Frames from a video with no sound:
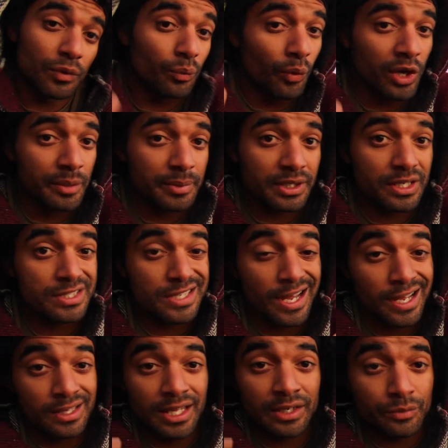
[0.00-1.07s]
One, because
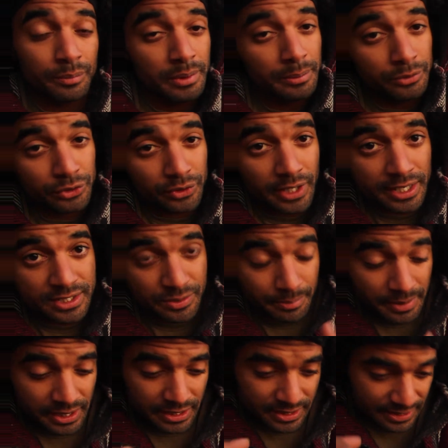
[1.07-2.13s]
I like when people do that to
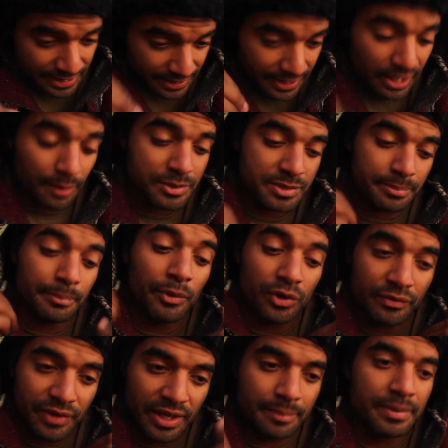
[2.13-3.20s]
me, it helps
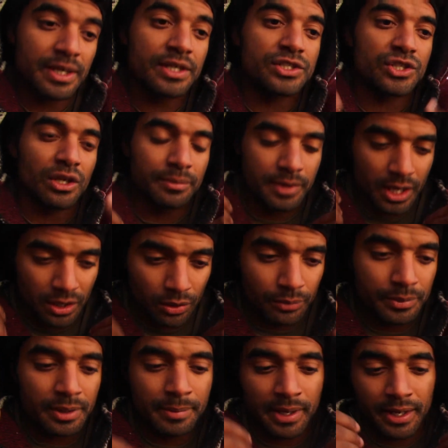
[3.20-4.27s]
motivate me, so not
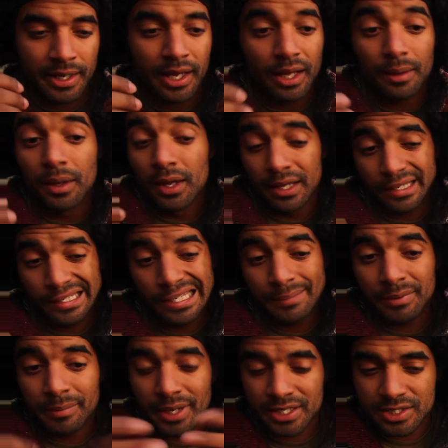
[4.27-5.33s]
only am I
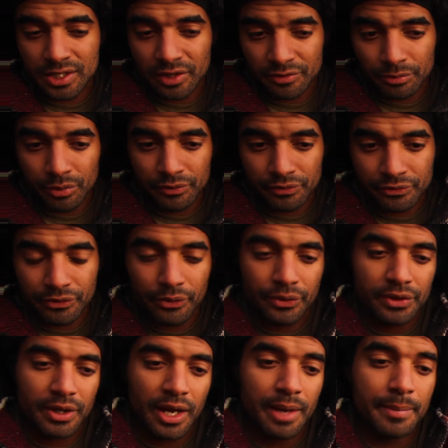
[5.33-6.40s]
keeping myself moving
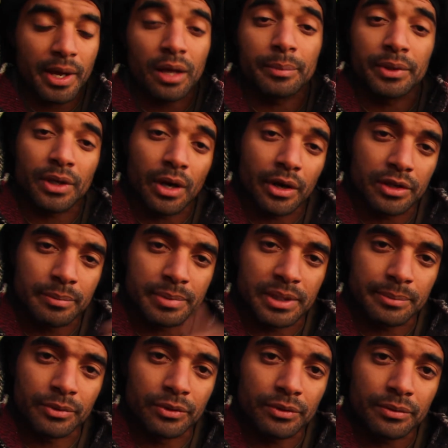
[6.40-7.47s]
forward, I'm helping other
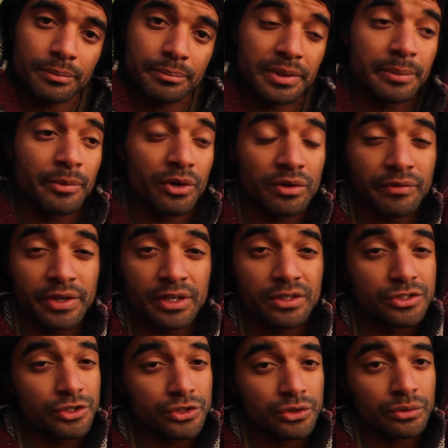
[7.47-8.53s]
people be motivated
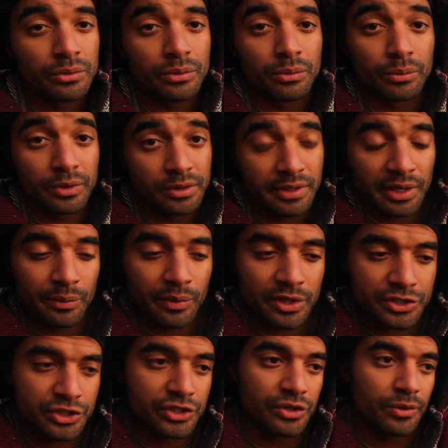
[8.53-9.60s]
to do what they
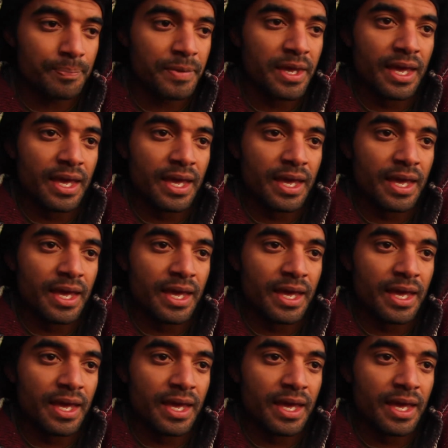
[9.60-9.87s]
want to do.